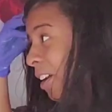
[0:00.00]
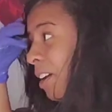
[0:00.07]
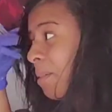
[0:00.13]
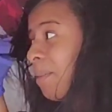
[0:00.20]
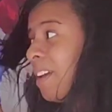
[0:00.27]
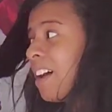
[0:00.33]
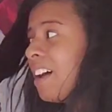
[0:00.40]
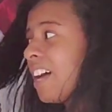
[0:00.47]
I'm
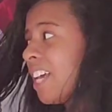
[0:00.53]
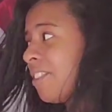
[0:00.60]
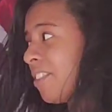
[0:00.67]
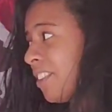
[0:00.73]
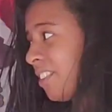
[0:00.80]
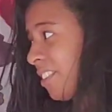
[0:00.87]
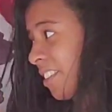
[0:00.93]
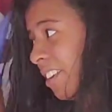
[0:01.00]
gonna be honest
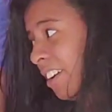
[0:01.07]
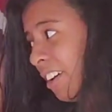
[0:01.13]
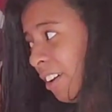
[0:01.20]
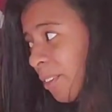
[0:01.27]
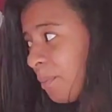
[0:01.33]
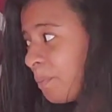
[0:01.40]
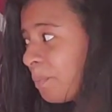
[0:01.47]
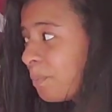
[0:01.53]
with you,
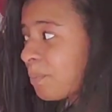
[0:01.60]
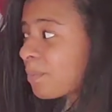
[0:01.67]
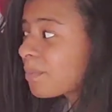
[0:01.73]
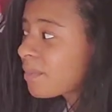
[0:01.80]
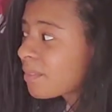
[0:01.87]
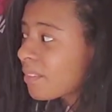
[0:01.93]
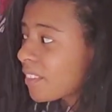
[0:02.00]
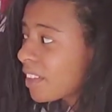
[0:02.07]
y'all.
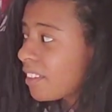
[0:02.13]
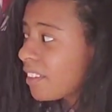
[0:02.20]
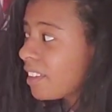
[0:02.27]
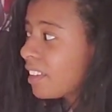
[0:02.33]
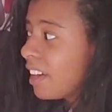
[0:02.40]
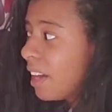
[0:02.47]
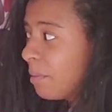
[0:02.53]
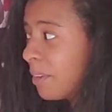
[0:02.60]

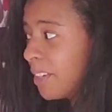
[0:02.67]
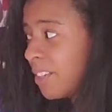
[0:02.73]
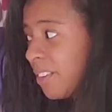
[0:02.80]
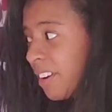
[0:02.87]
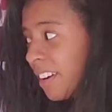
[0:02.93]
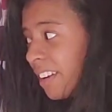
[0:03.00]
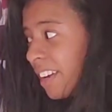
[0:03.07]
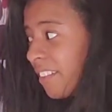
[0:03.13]
A
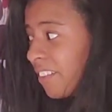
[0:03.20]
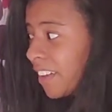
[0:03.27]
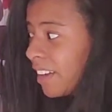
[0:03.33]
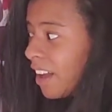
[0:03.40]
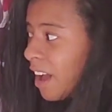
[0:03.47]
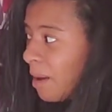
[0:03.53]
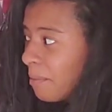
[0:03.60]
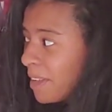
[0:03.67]
majority of the
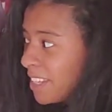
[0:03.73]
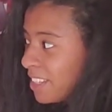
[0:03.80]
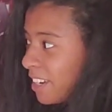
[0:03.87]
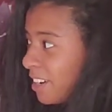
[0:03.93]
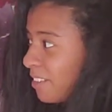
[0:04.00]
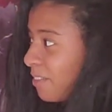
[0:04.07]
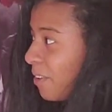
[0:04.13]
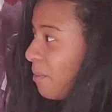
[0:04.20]
comments
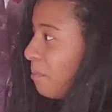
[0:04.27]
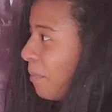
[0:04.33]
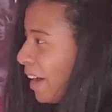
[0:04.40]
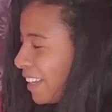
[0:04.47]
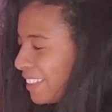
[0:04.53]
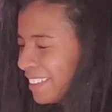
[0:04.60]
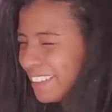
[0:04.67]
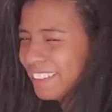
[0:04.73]
are from
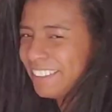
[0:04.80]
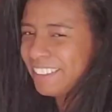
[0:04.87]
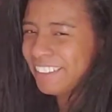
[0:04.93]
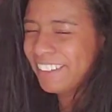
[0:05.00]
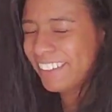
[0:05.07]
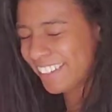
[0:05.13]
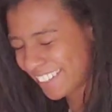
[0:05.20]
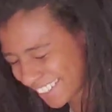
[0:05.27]
my sister.